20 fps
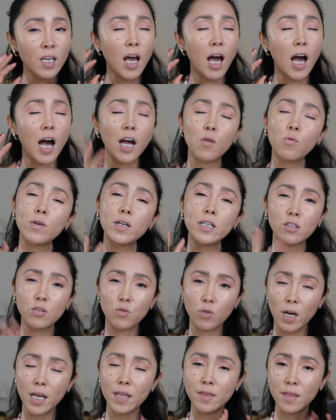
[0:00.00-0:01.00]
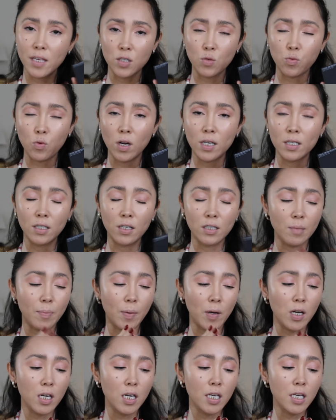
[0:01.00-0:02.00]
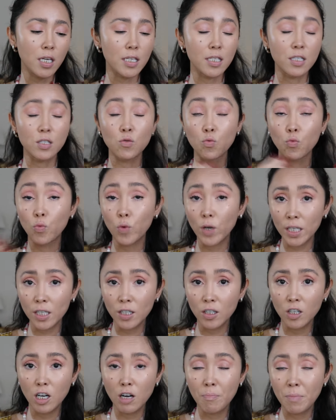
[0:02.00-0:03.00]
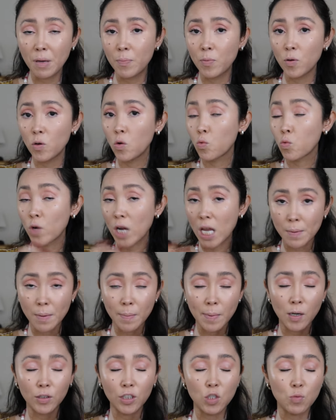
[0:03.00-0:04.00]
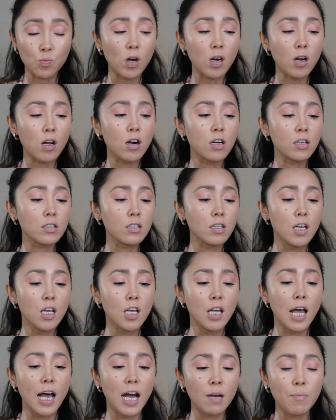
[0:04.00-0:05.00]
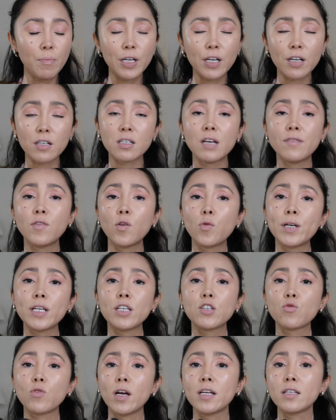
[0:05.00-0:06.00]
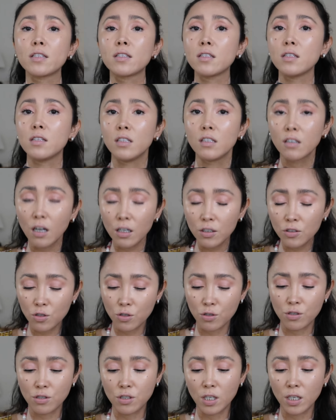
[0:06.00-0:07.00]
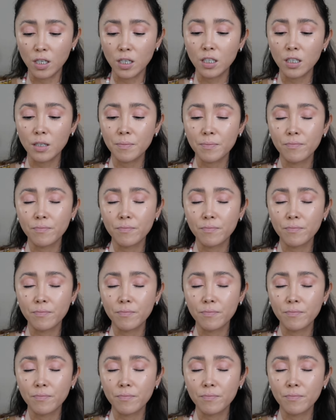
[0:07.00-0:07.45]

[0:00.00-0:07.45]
I want to try this one because apparently it's really good. People rave about this product, and because I've already tried the contour stick,